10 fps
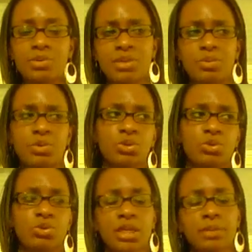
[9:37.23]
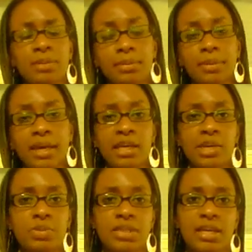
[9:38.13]
And he was like, what are you doing to get Mimi
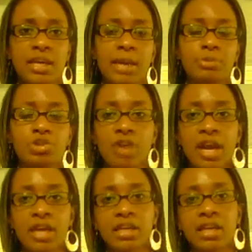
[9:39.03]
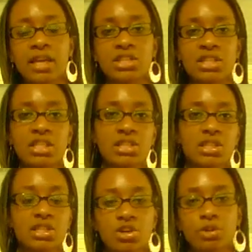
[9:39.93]
back? He was like, I'm trying. I just need to
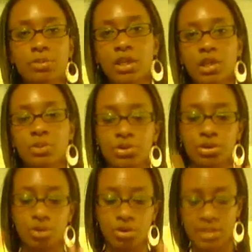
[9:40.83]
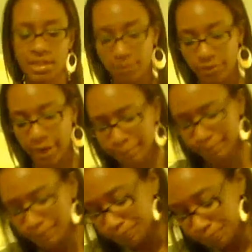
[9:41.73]
see her, be alone with her, all this other crap.